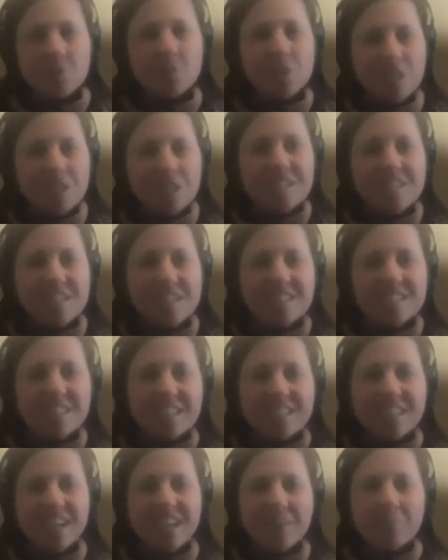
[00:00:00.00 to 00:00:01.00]
When really it's
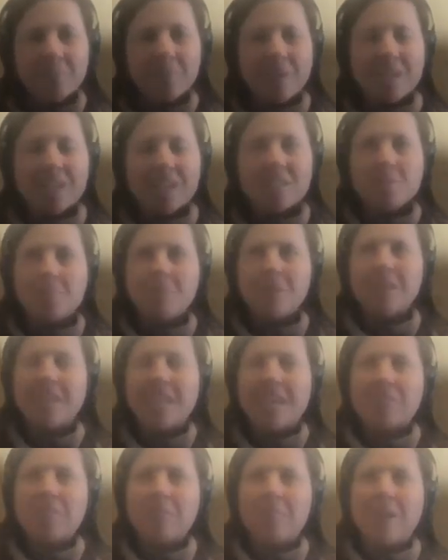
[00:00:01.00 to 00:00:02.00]
60 now, but it's
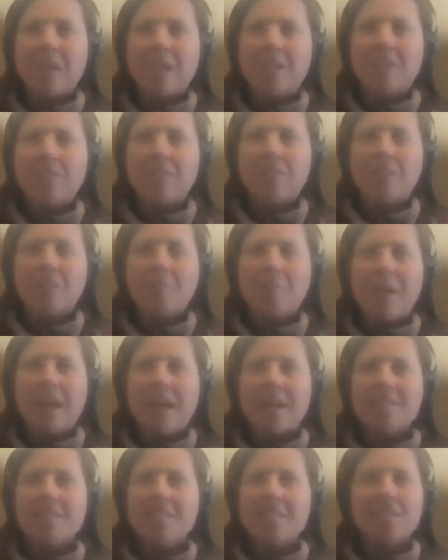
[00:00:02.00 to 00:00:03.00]
been that reminder for the
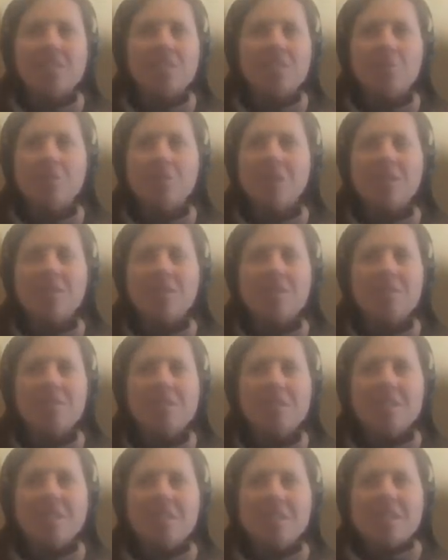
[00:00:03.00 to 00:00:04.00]
past like 2
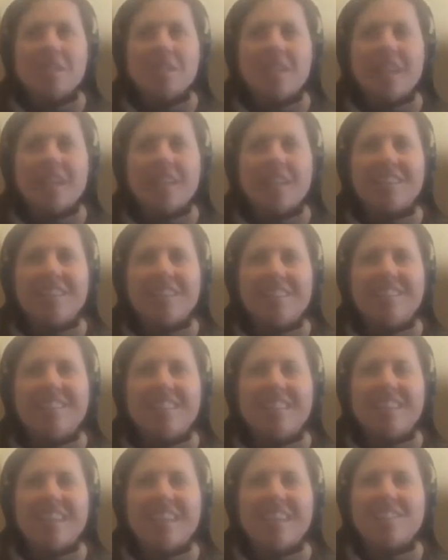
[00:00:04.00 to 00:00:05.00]
years.
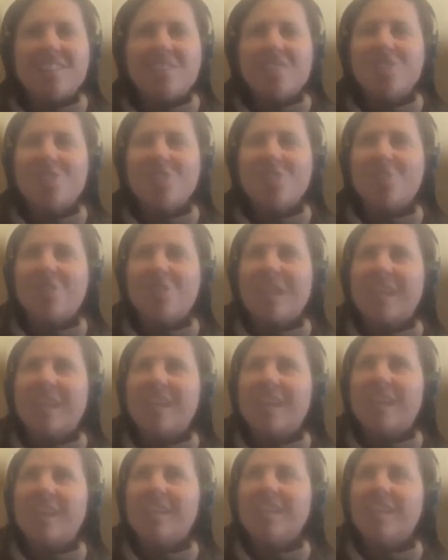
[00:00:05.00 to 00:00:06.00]
And so
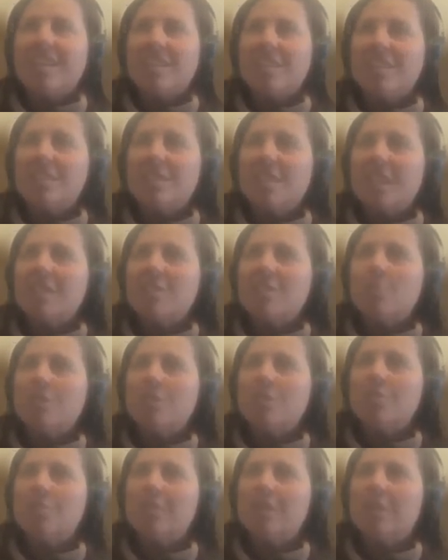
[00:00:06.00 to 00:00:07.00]
like yes,
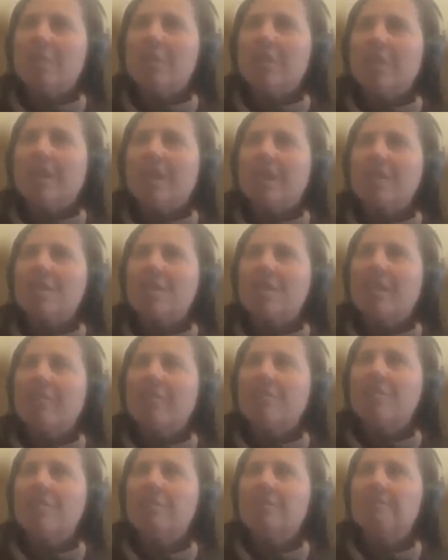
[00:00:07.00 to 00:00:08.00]
we do manipulate
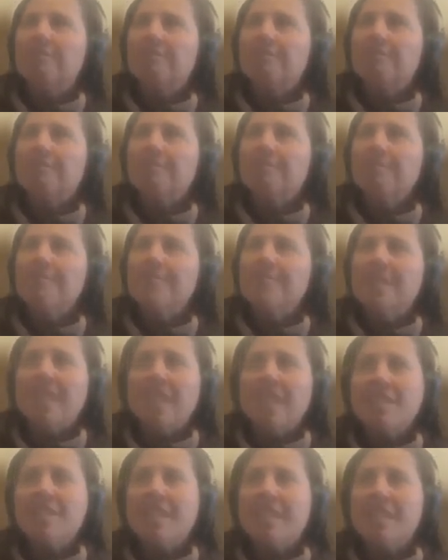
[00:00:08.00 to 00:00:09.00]
ourselves.
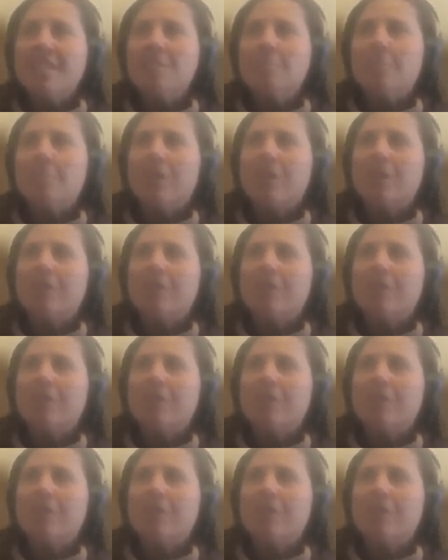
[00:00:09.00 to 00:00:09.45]
Yes, that is